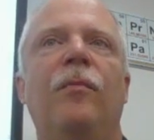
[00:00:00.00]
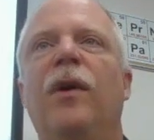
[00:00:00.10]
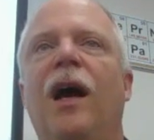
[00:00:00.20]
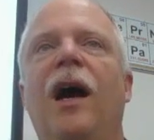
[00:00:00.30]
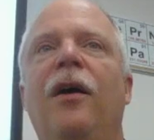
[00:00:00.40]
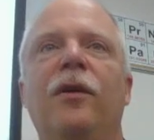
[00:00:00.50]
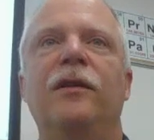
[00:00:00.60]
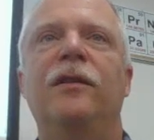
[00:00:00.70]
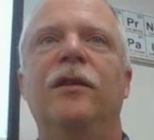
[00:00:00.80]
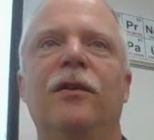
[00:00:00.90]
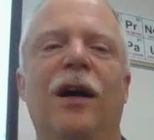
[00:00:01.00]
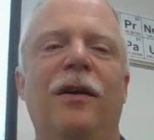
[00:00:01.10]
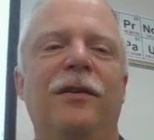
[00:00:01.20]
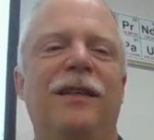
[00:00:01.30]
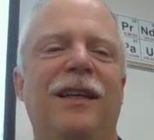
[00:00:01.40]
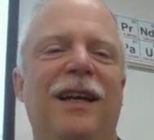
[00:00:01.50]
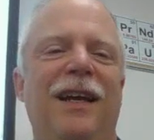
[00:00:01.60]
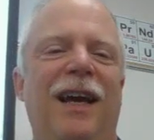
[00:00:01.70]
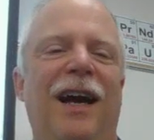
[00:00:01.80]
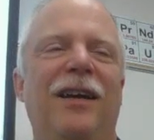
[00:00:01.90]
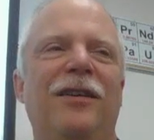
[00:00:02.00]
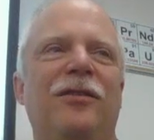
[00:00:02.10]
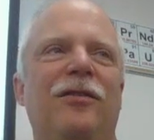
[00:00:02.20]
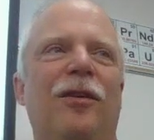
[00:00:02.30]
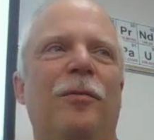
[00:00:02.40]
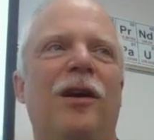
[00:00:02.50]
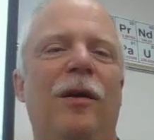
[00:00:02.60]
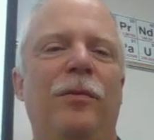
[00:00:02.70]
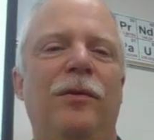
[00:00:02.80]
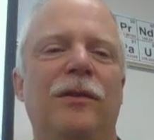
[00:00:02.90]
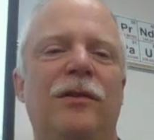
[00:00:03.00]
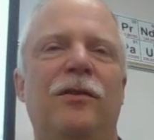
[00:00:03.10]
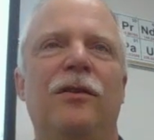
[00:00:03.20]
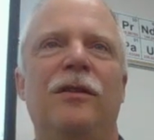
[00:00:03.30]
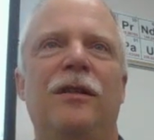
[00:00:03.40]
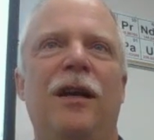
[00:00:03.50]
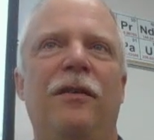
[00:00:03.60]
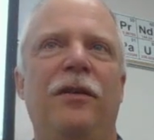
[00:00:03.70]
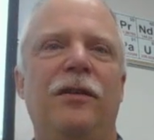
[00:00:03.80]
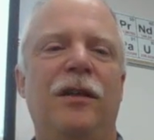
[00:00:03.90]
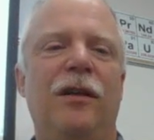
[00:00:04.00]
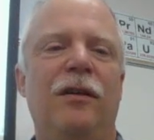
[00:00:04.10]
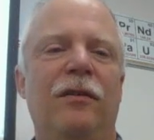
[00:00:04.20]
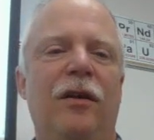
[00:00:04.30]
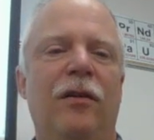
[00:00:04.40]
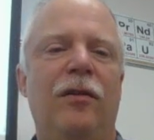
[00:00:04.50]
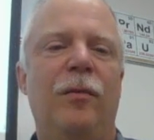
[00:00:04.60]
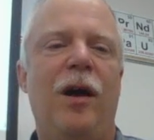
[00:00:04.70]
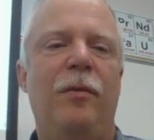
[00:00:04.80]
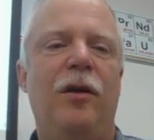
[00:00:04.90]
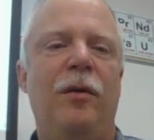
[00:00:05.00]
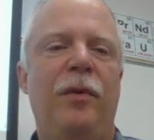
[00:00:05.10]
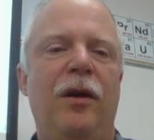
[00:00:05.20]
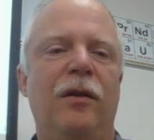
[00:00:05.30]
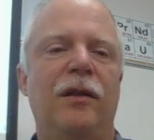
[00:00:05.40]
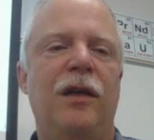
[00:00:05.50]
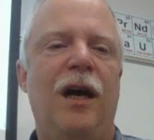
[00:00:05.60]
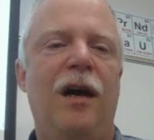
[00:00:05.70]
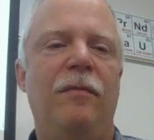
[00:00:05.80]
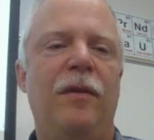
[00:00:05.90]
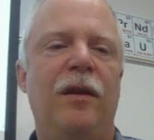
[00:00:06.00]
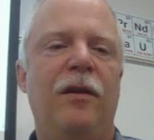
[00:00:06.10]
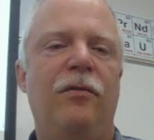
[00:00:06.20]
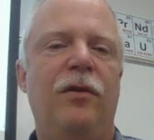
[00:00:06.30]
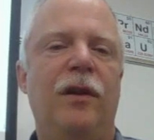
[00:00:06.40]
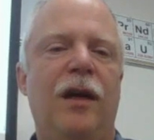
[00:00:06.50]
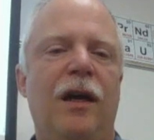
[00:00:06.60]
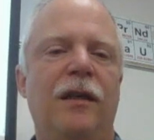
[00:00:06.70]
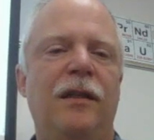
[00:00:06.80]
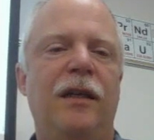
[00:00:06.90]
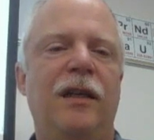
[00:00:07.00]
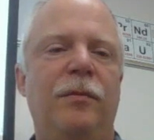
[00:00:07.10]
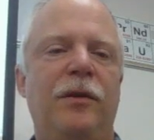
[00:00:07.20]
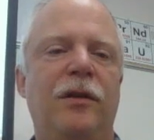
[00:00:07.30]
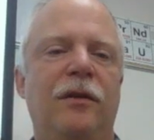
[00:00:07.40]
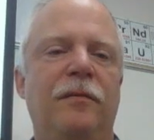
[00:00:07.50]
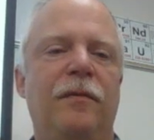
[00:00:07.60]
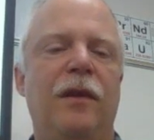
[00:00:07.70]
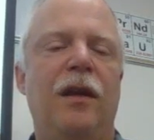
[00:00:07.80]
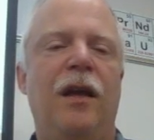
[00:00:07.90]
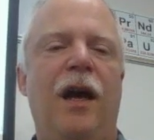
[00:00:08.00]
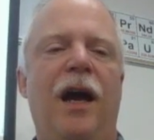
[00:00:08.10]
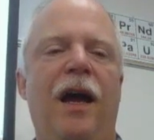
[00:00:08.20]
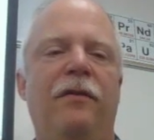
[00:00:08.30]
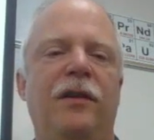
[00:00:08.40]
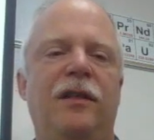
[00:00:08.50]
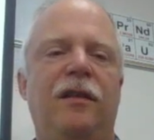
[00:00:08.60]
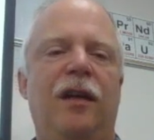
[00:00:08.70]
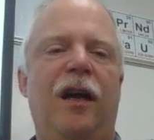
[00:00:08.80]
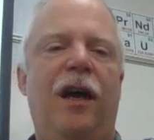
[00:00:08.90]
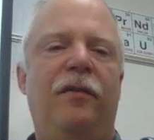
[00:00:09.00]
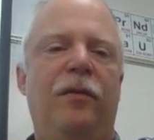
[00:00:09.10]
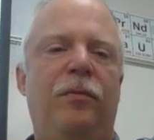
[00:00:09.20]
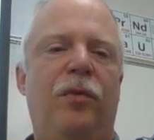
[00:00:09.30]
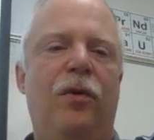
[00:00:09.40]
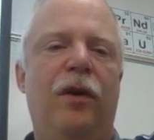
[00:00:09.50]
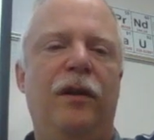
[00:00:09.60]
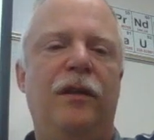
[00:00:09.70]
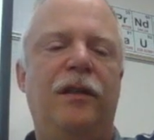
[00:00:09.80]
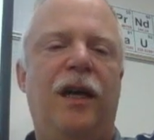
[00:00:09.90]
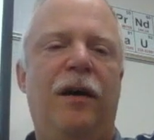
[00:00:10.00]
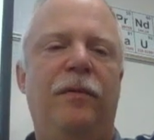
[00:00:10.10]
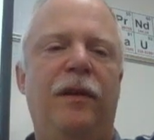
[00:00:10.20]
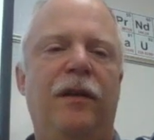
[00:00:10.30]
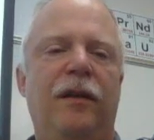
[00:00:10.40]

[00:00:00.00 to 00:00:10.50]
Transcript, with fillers: but I always do. I always. I use thermocouples, and so instead of using a, a thermometer up here in the top for the condensate temperature, I have a I have a port at the top that